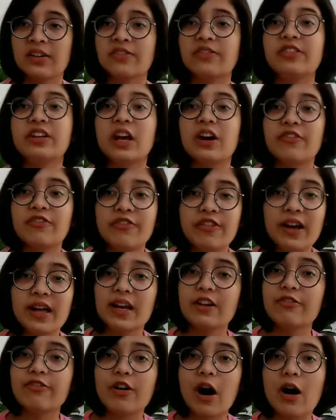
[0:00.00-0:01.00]
we are
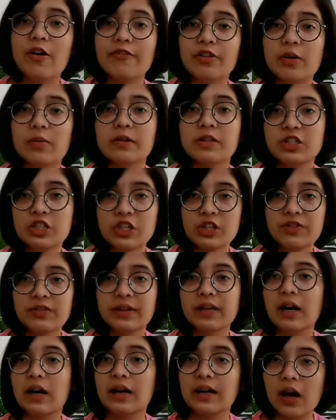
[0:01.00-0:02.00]
very far from
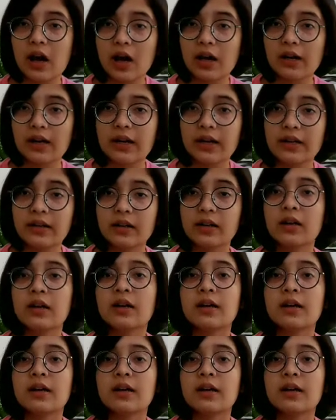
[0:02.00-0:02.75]
achieving our target